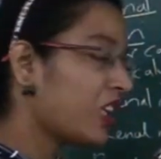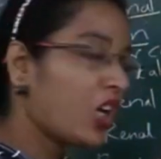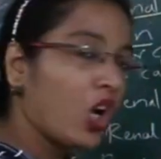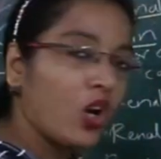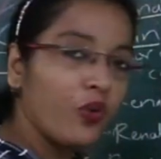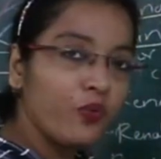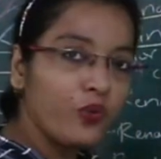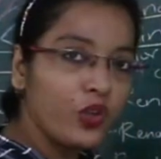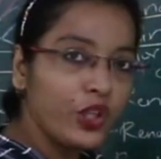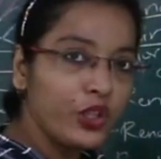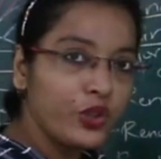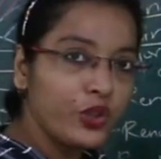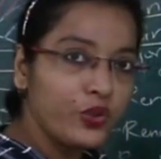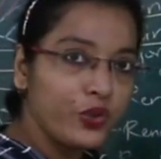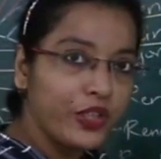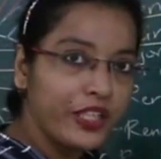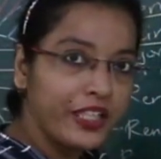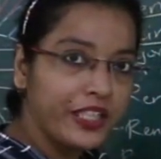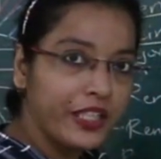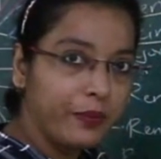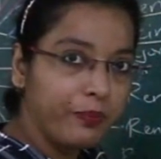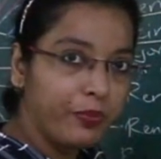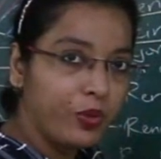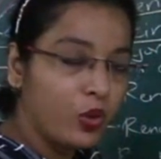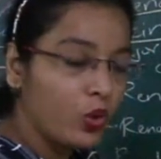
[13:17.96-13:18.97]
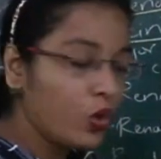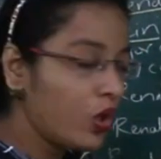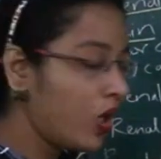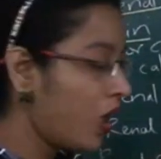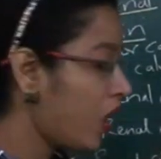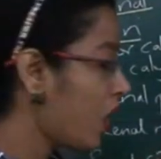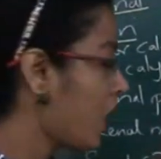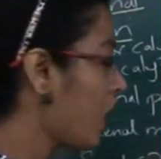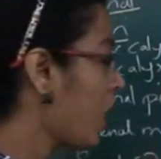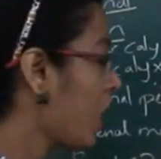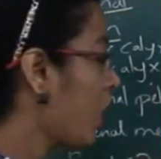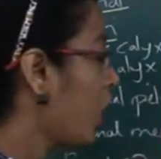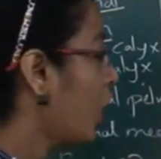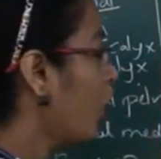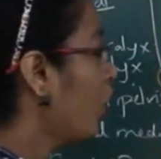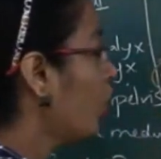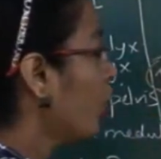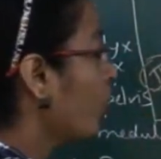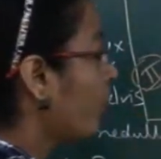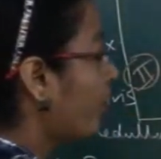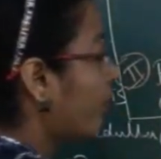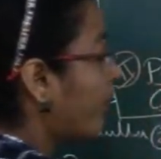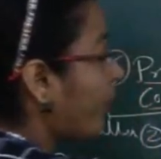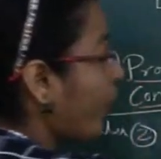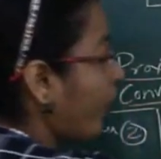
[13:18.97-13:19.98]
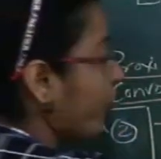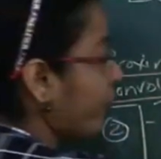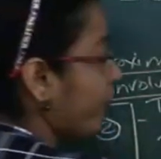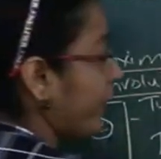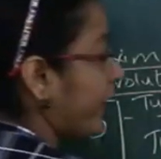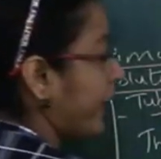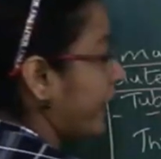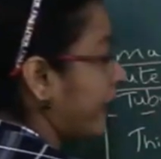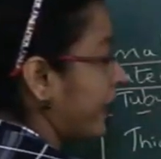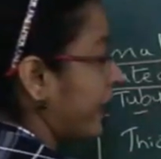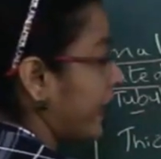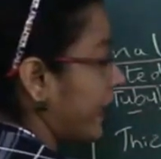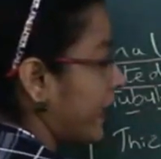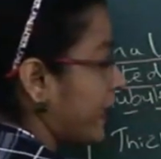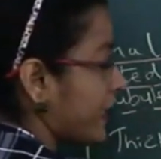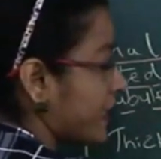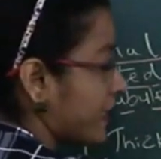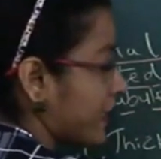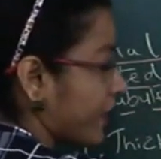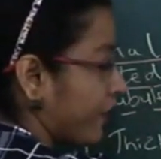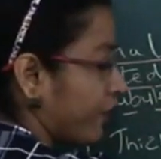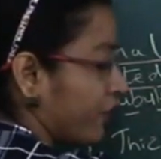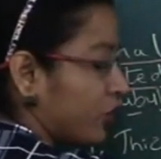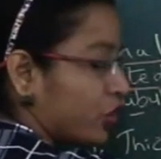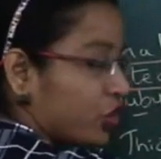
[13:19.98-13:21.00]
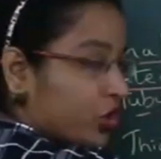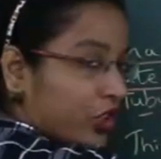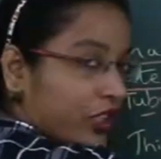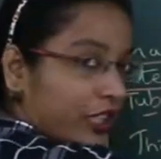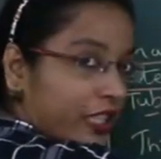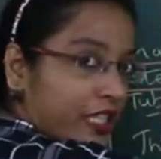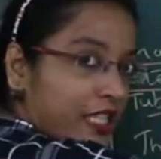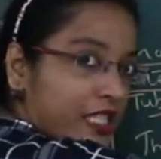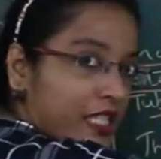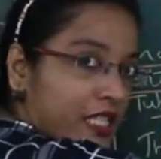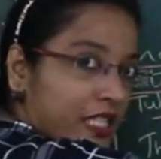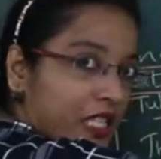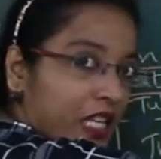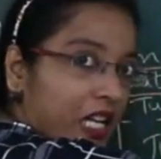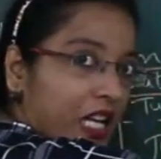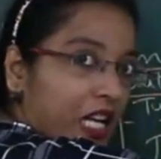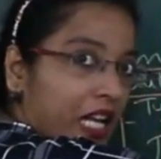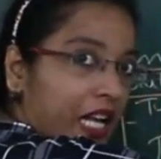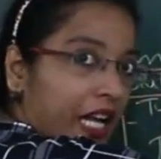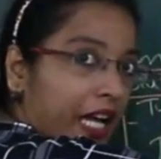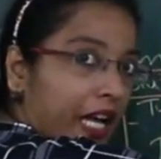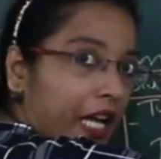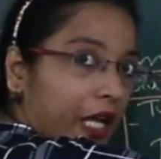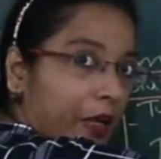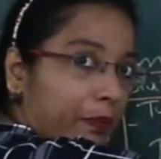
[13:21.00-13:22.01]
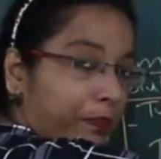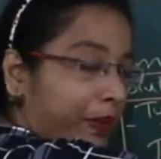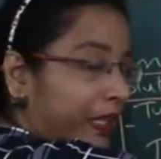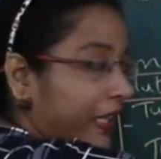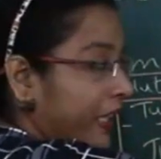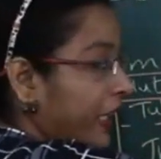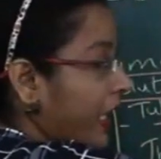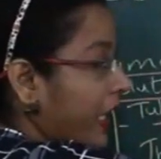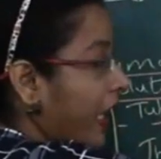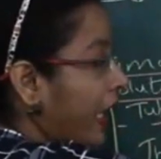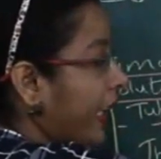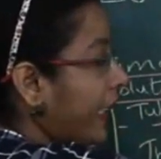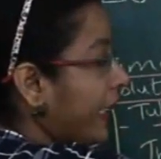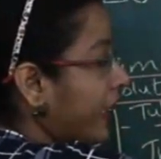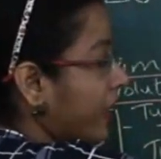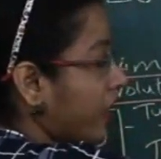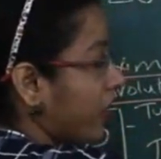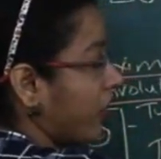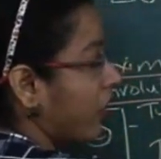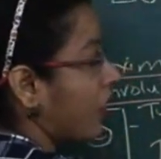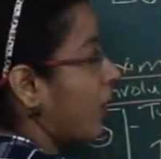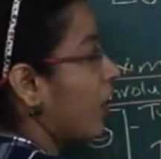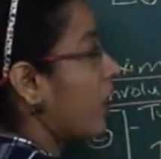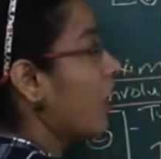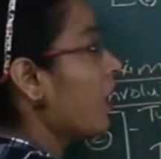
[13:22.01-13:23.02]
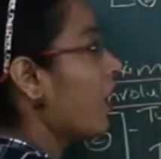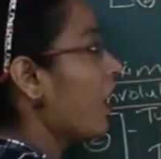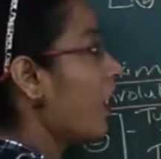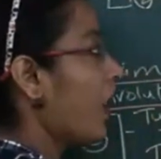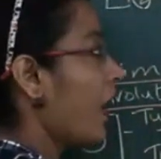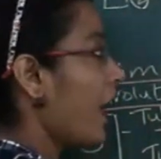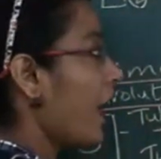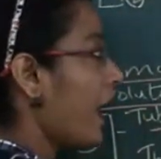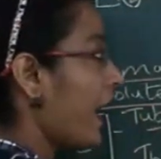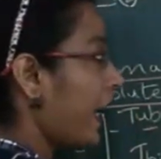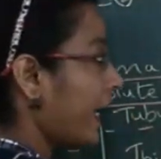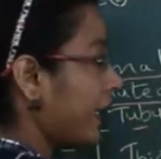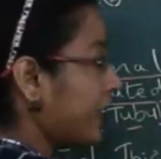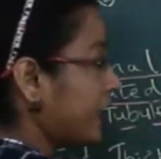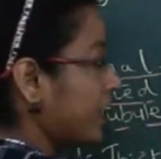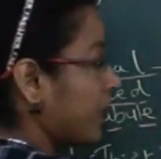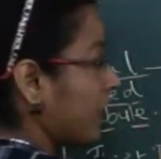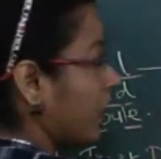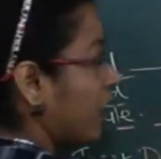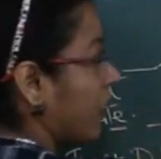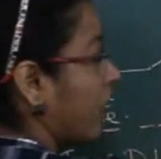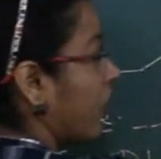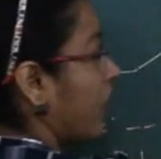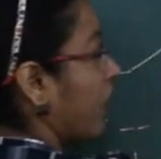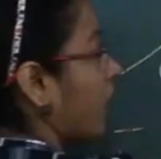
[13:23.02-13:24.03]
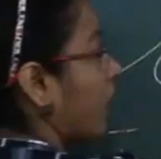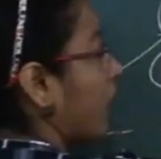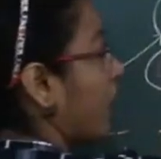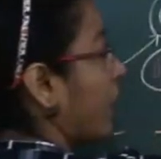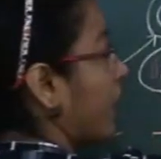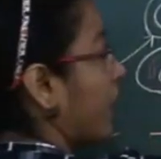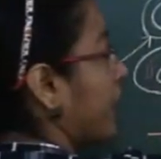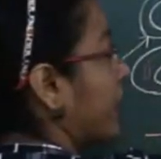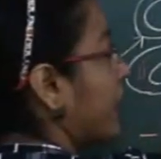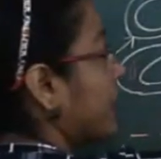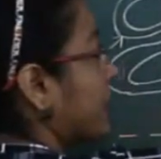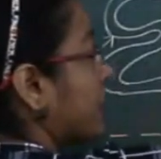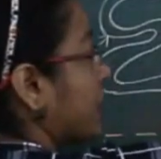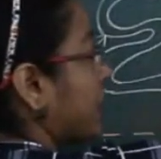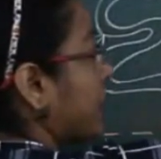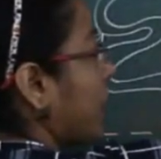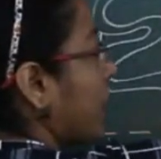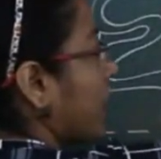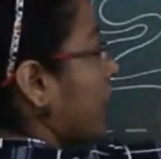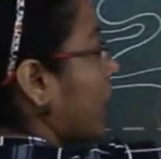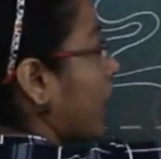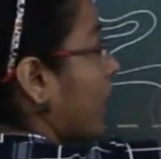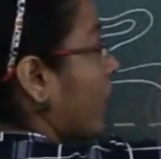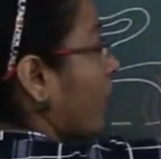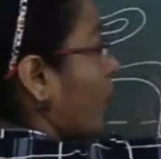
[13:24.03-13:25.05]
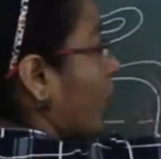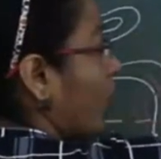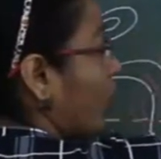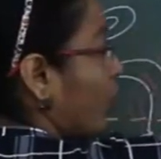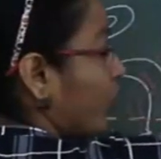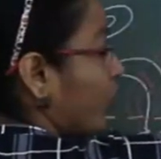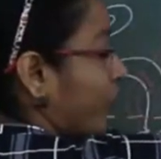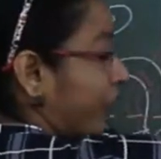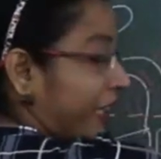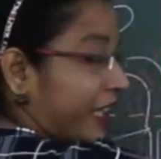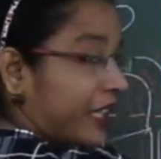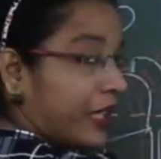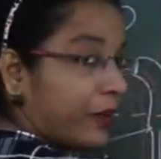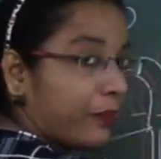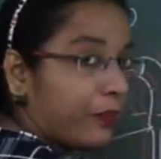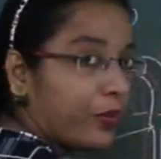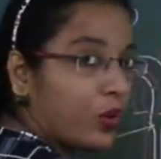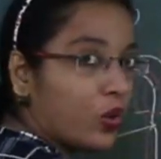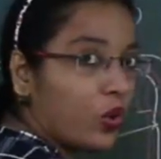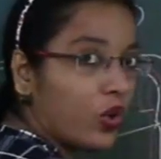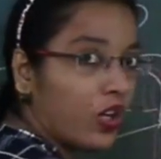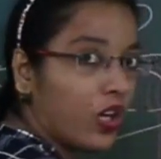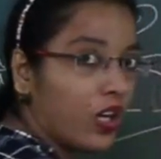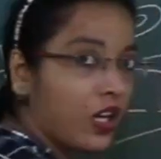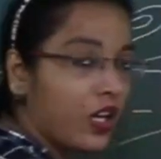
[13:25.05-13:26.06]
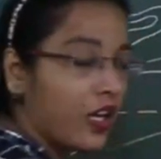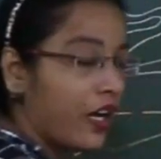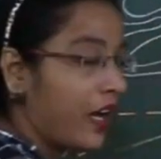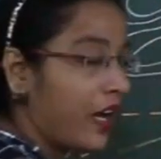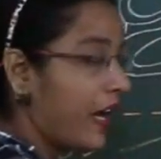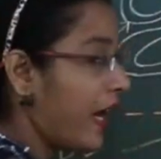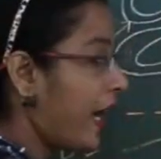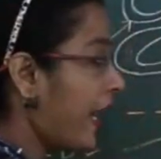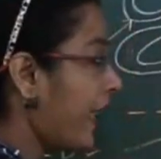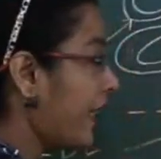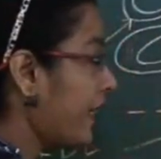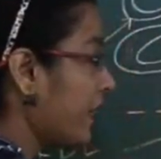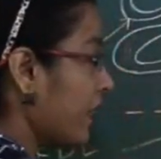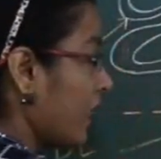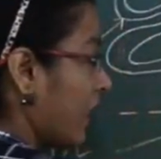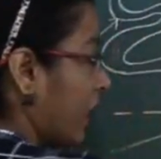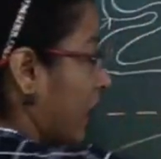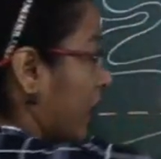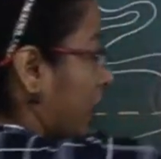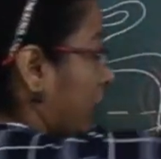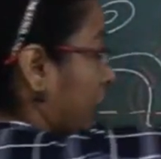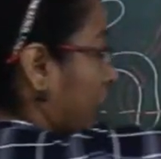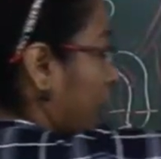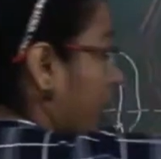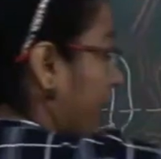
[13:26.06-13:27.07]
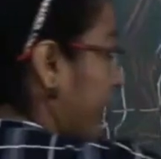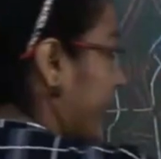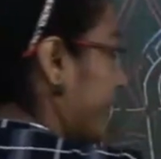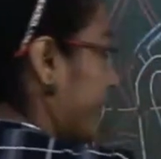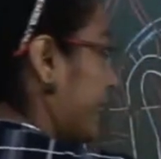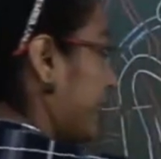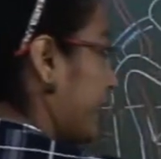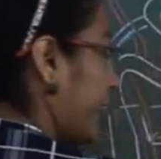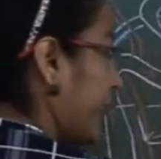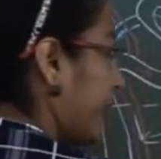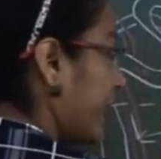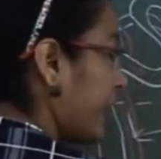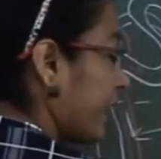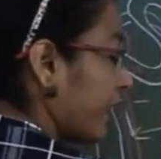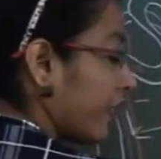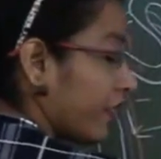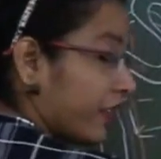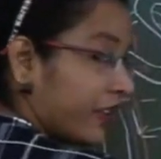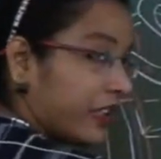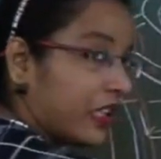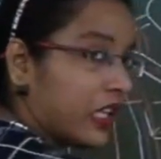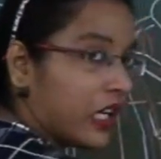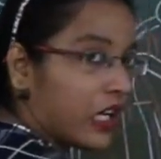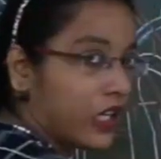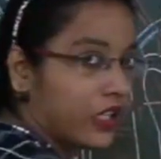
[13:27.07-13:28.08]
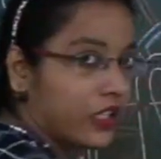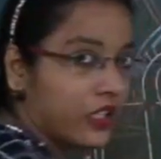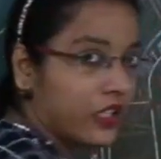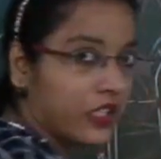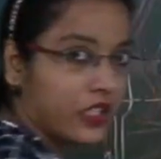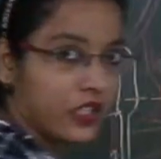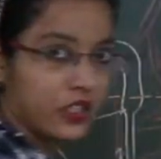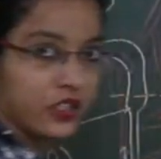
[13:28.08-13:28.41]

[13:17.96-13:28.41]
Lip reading: convoluted tubule, loop of Henle's which is hairpin like, and distal convoluted tubule and collecting duct.